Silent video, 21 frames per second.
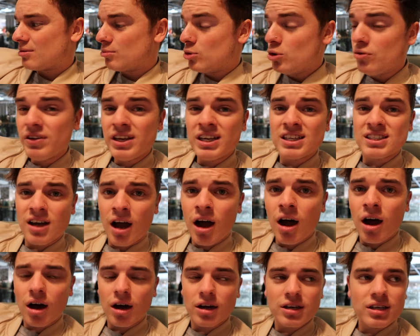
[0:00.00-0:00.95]
Moving is
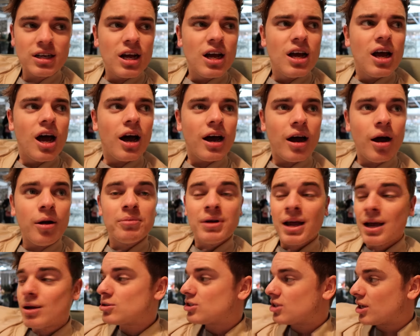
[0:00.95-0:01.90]
hard. I'm
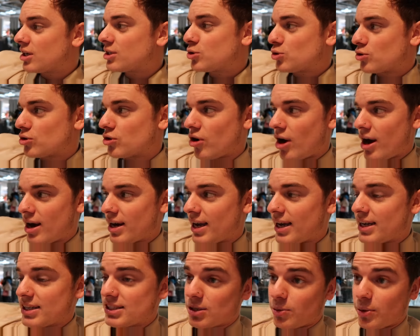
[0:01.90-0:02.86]
now starting to regret
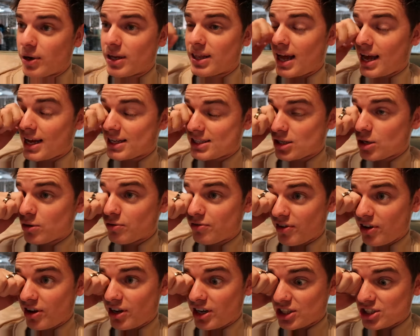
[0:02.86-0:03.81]
getting somewhere that has no
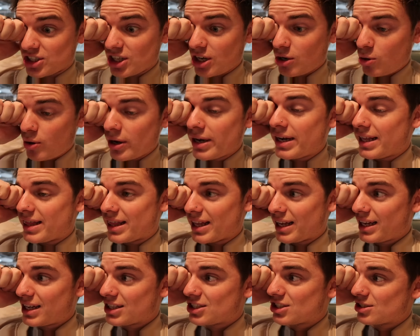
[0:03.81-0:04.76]
furniture or
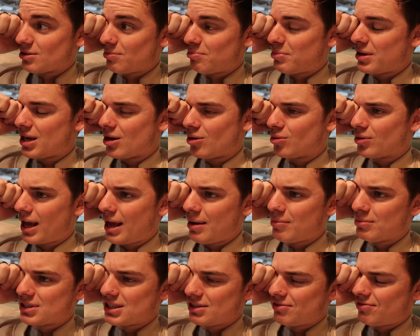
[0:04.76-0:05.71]
anything. It's just a big old
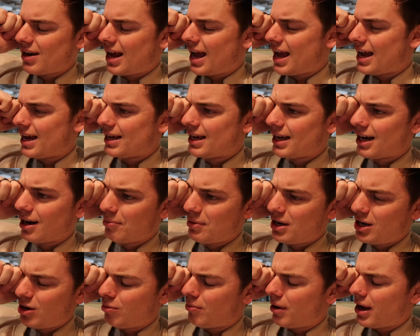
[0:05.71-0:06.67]
empty flat and I'm
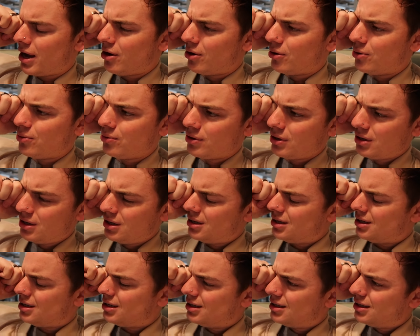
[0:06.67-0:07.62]
in it on my own.
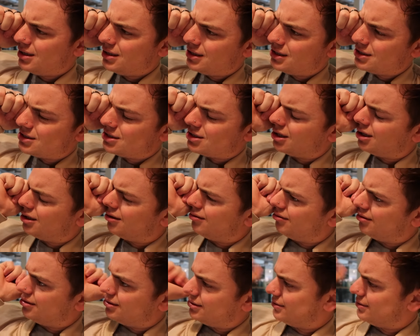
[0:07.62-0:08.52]
So